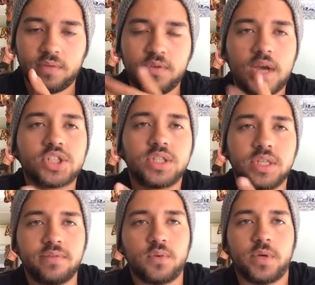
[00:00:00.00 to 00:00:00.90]
you actually
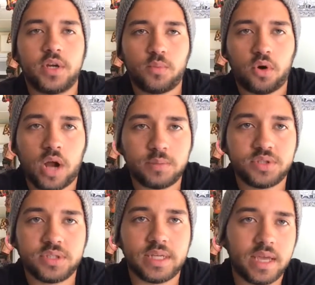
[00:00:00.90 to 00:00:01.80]
give the reader more
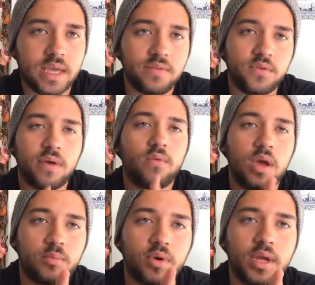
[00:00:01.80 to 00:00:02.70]
options, like, hey, if you have
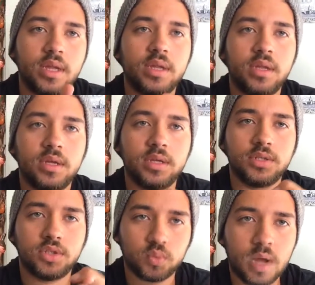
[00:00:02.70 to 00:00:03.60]
white bread,
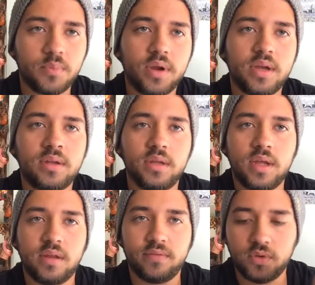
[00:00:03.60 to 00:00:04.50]
choose white bread,
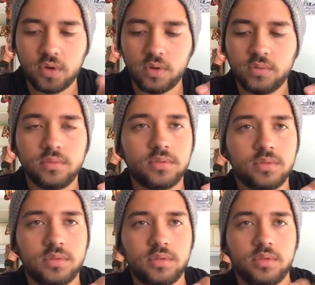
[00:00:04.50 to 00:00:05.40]
and if you don't,
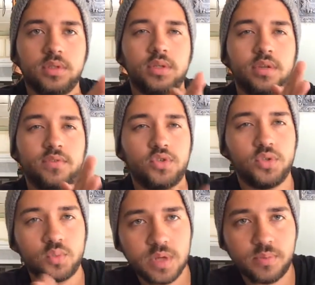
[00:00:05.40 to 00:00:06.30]
if you
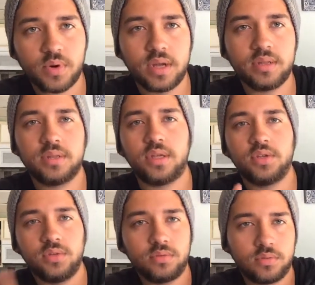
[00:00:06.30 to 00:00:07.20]
choose wheat bread, then
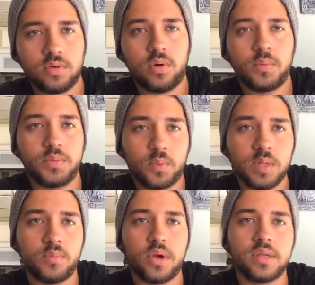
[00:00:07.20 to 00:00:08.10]
you go on with the
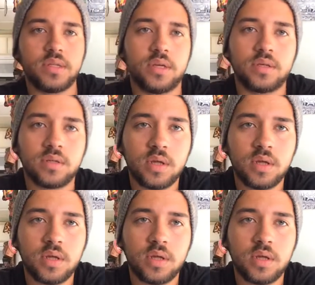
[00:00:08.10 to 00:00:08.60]
wheat bread, you know.